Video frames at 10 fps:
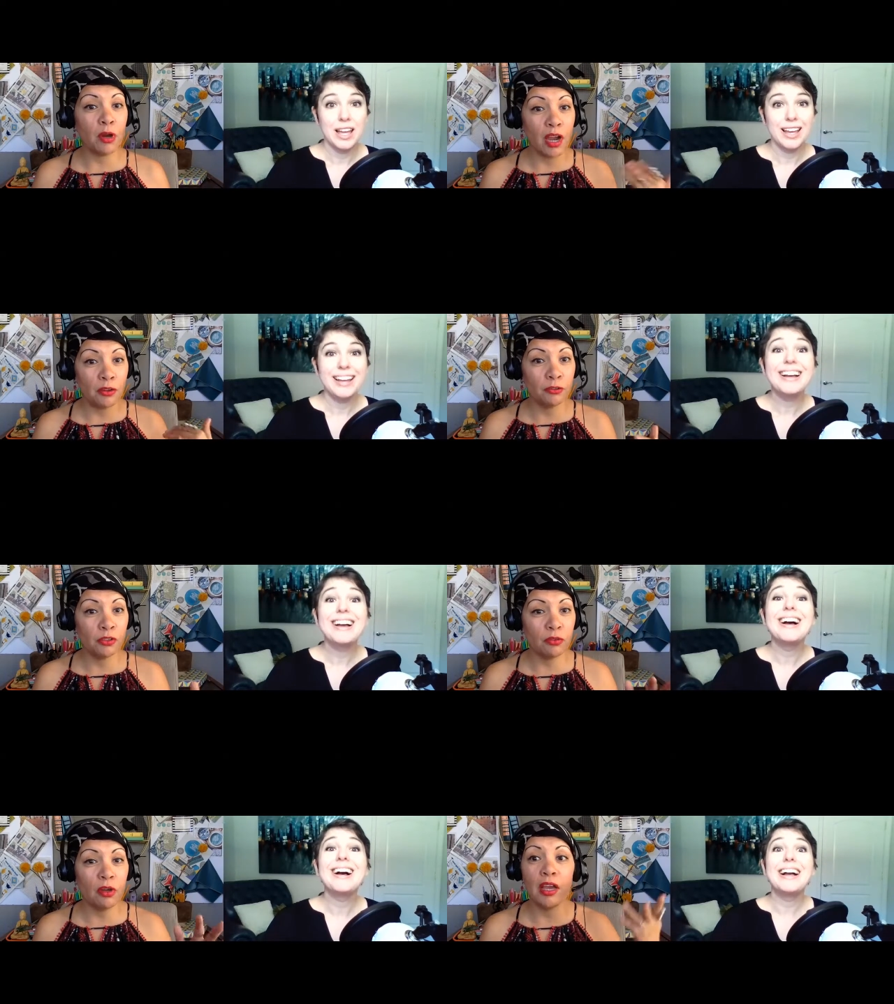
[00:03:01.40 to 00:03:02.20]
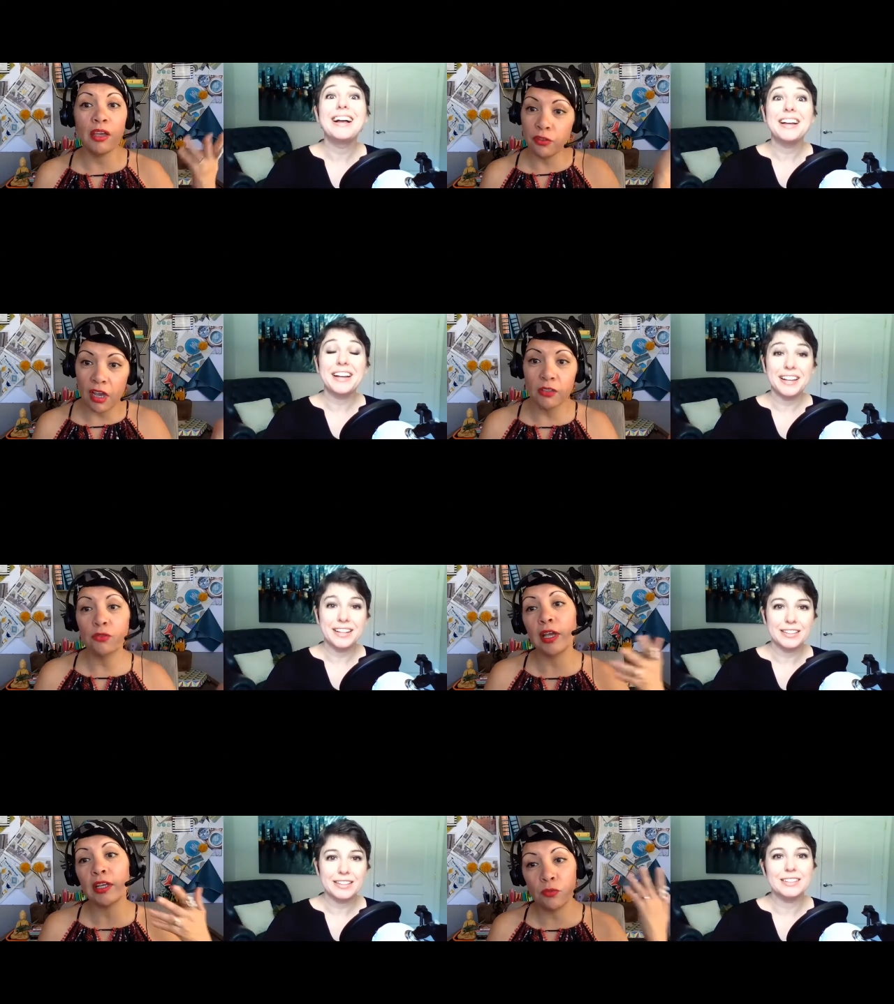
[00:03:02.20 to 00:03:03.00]
Speaker 1: hired to, hired
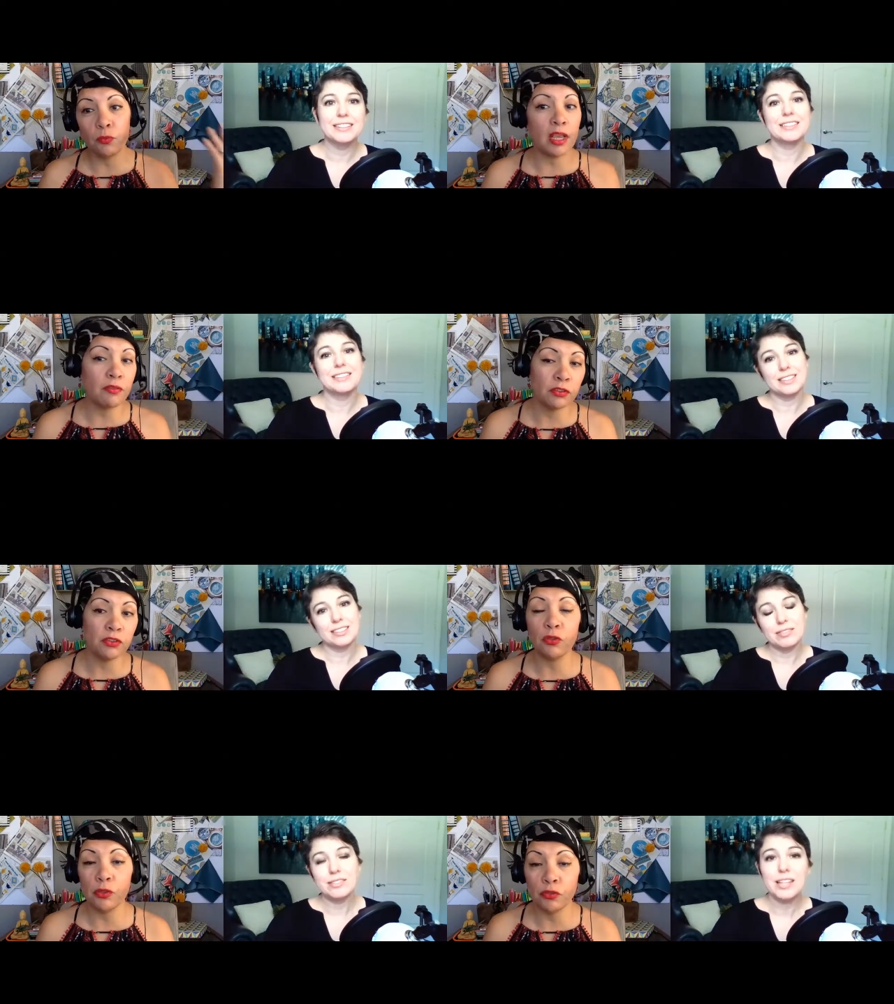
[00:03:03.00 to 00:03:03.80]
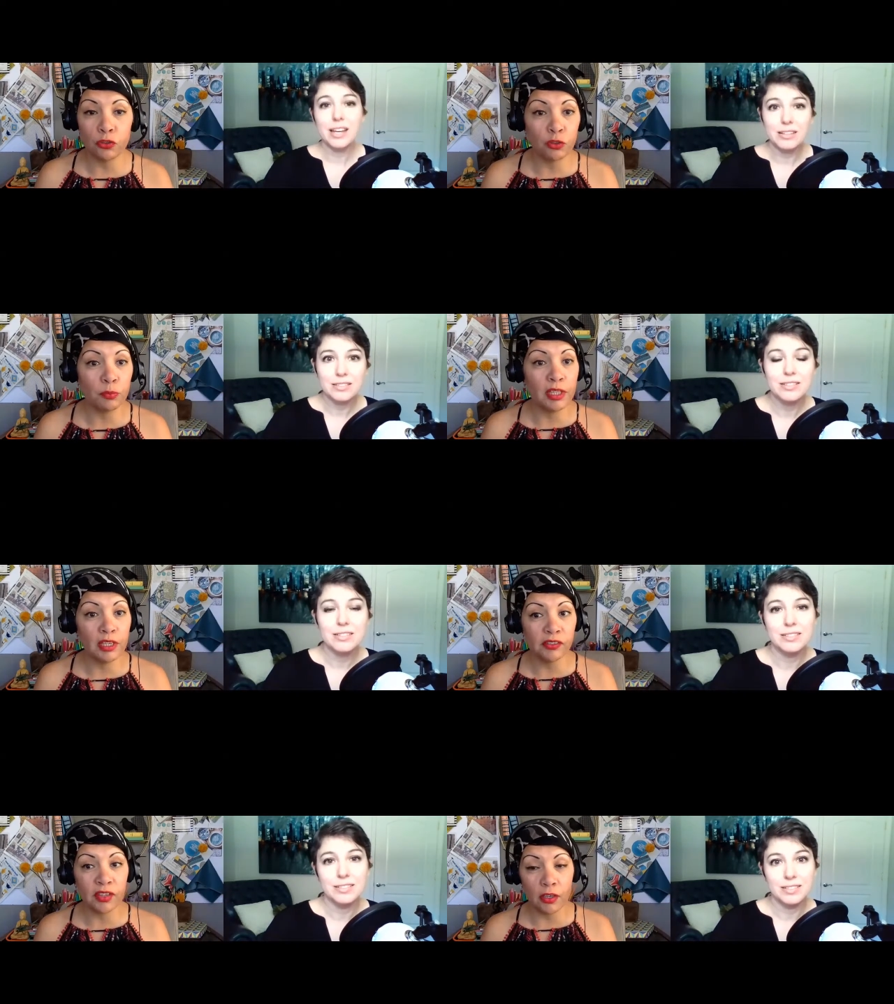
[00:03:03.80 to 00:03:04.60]
contracted whatever to do a social yeah.
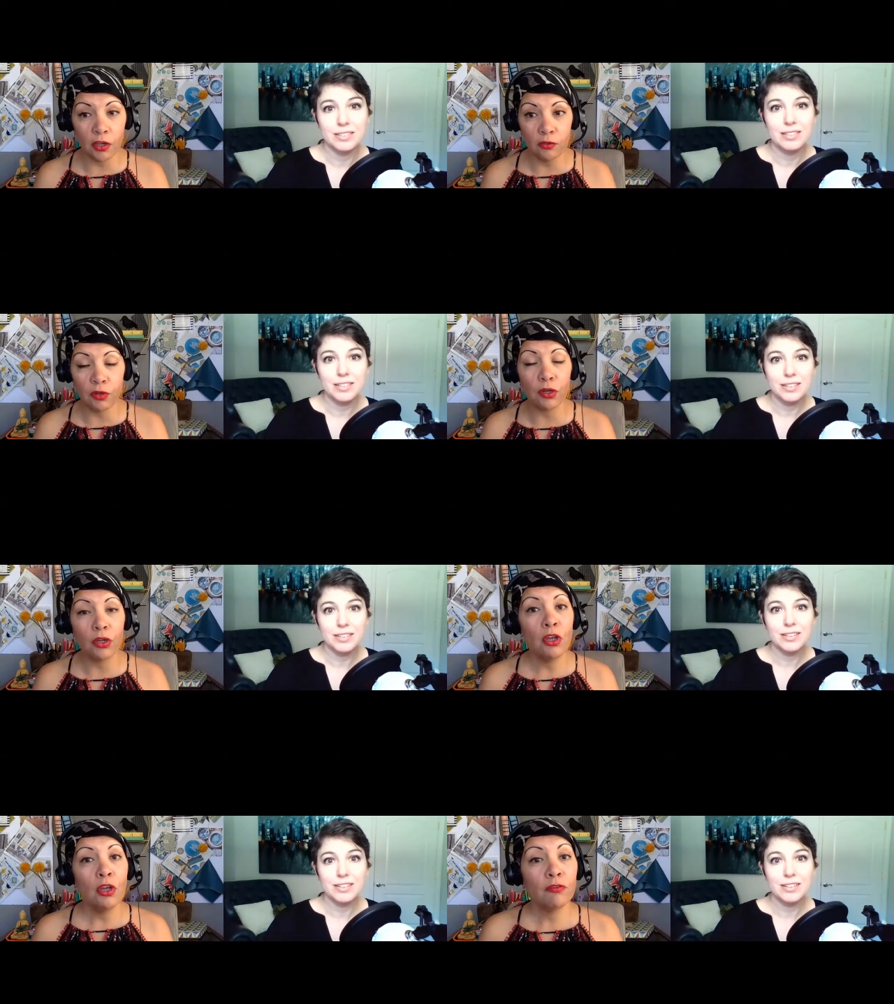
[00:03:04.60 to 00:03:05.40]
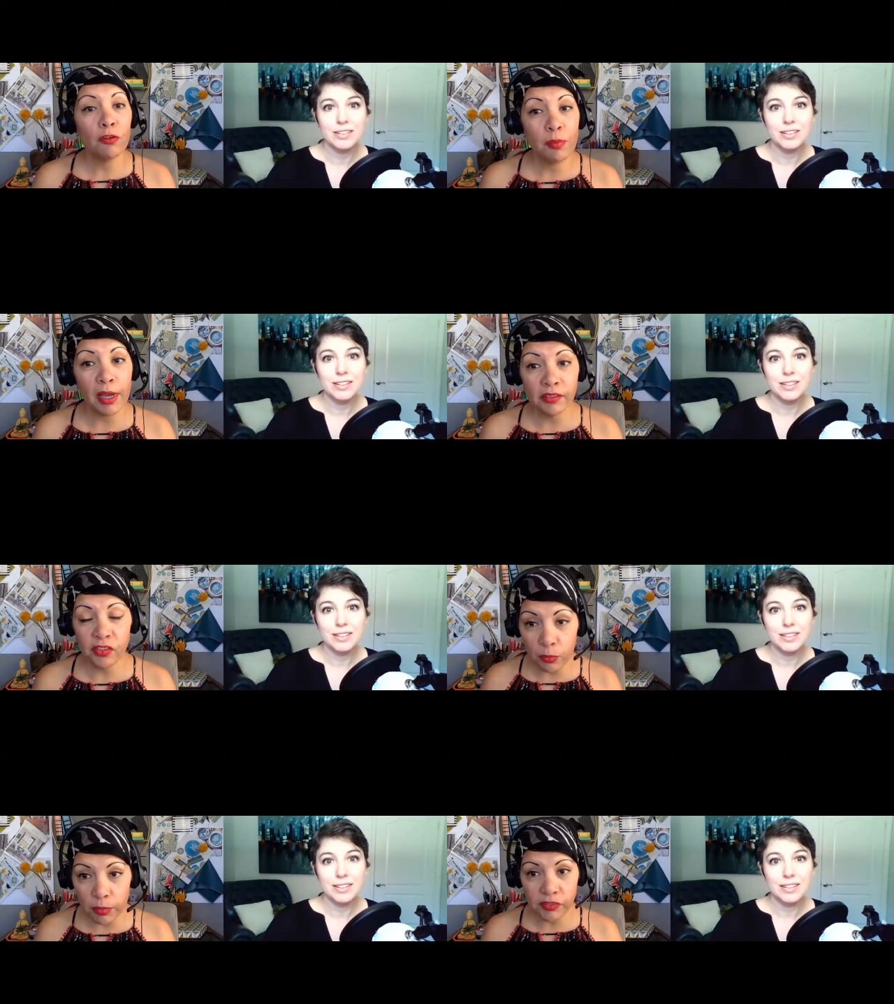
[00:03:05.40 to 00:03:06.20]
media takeover for
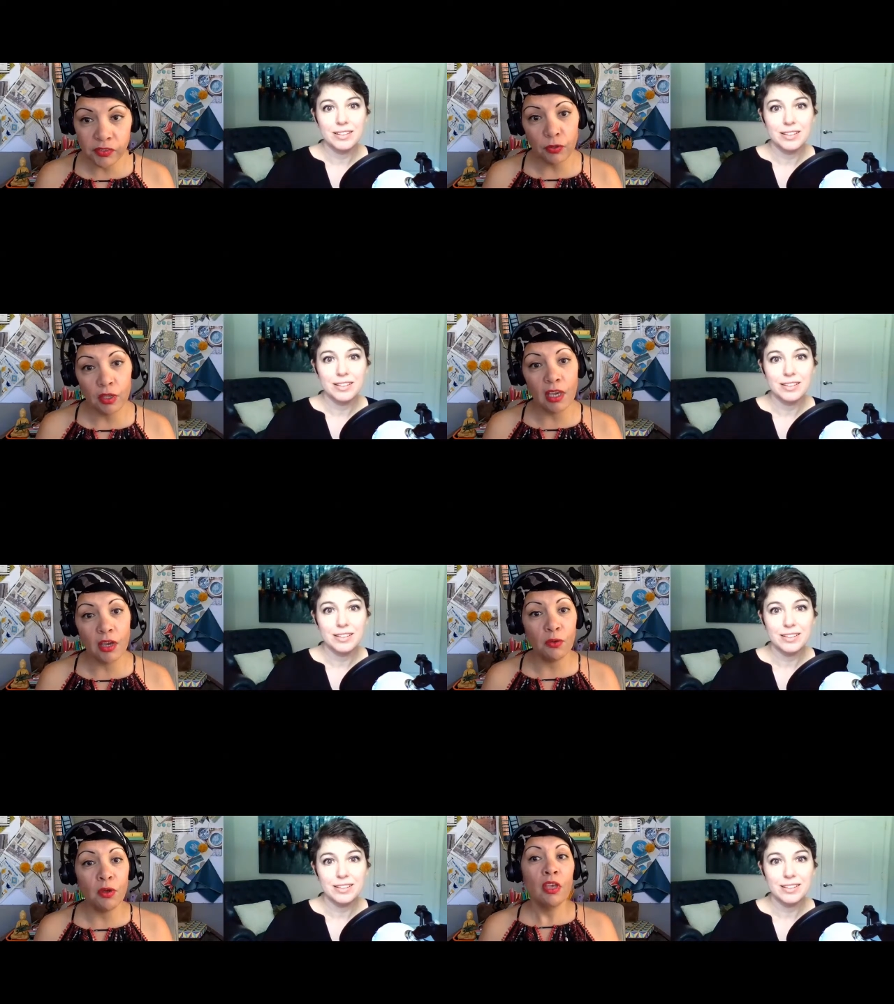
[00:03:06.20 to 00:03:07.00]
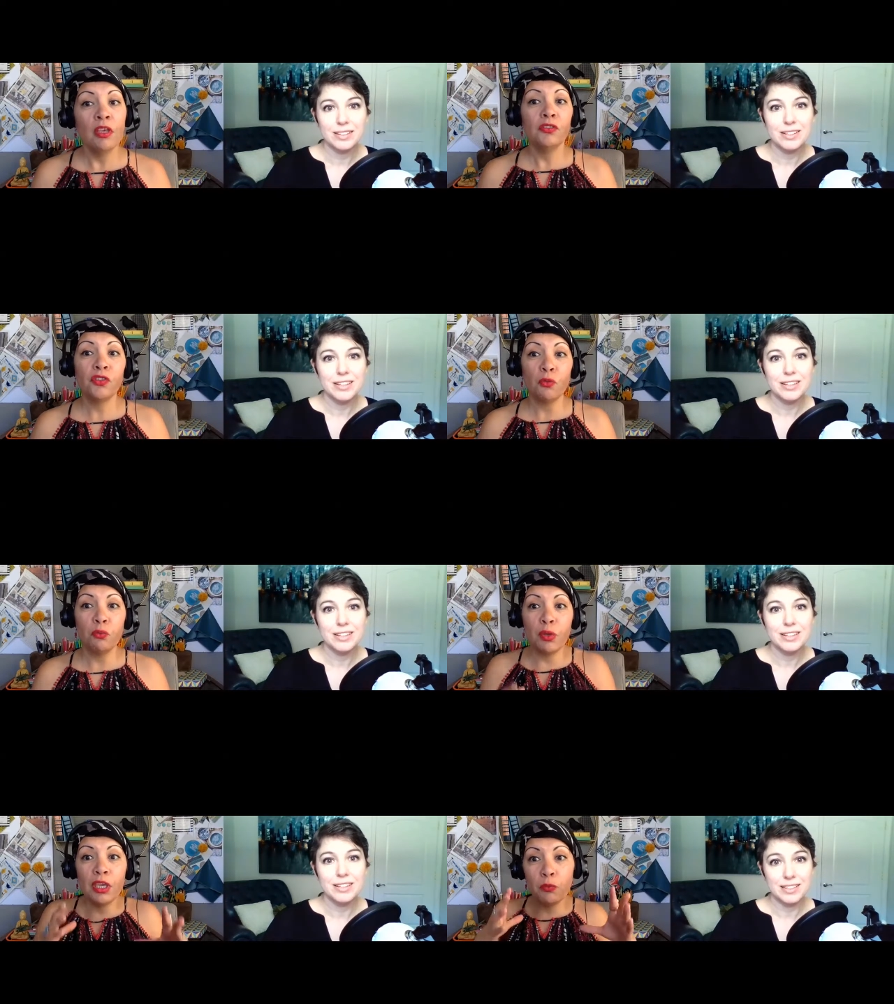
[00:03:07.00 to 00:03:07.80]
Mydoma Studio so
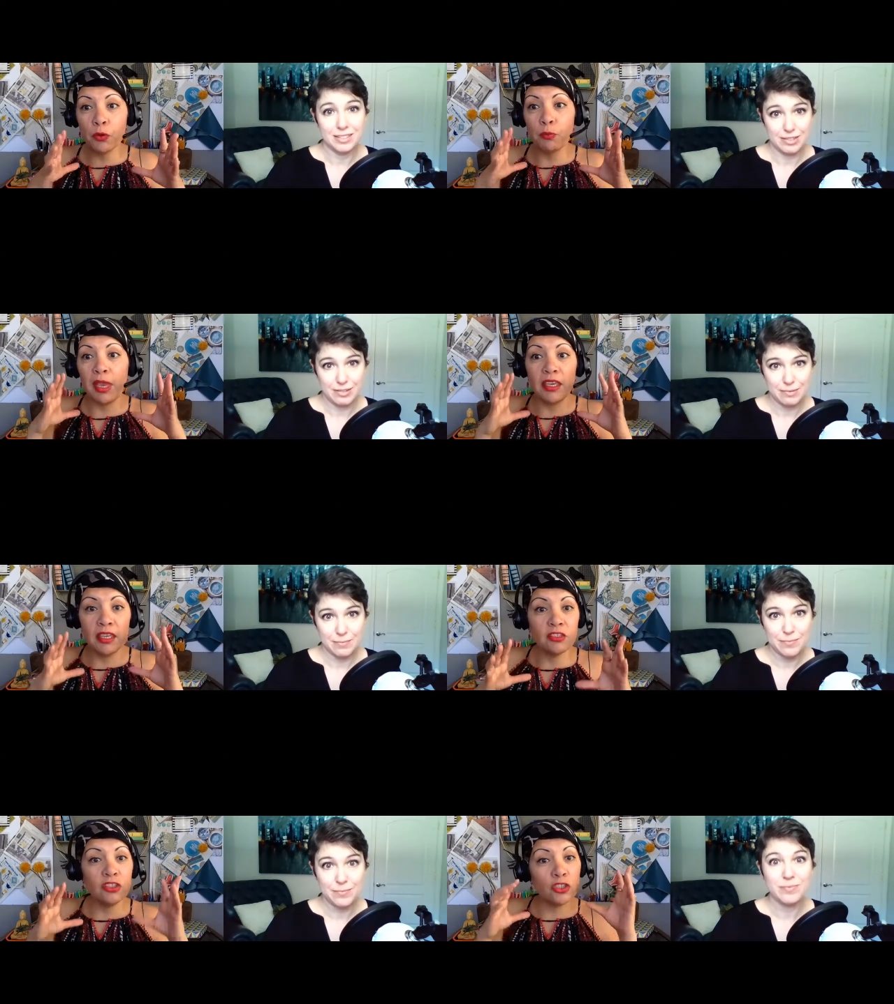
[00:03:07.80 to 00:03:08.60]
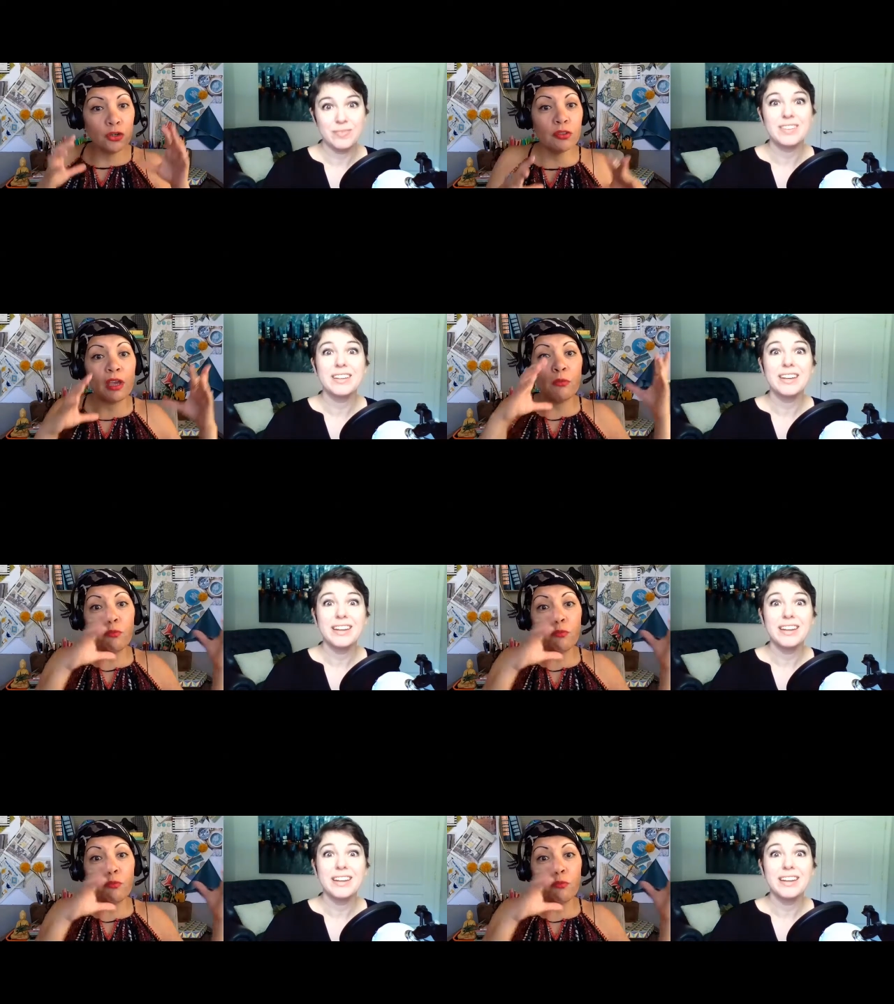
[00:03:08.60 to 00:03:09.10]
we were making sure that